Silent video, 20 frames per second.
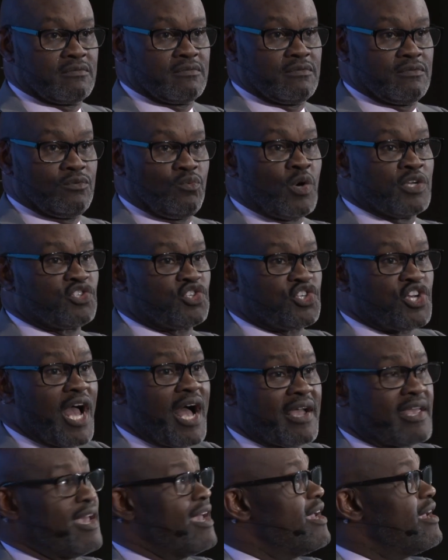What's
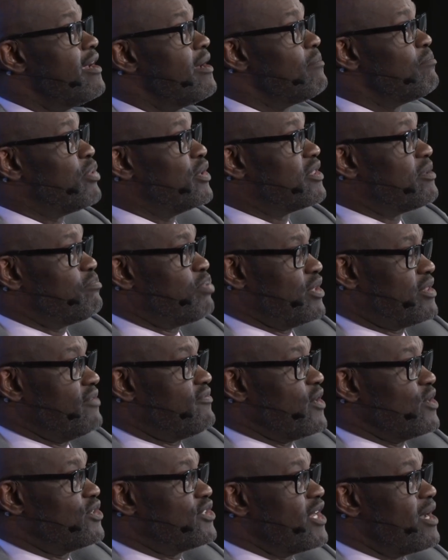shocking, put the
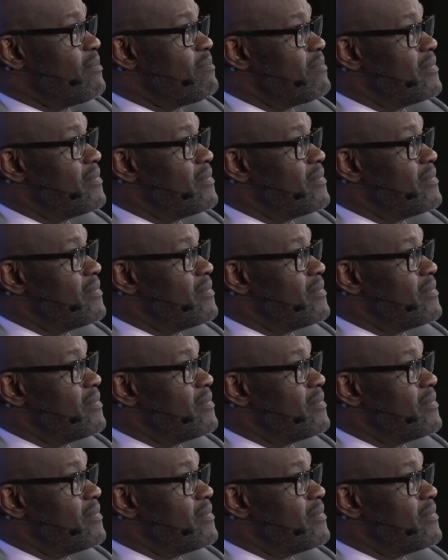verse up.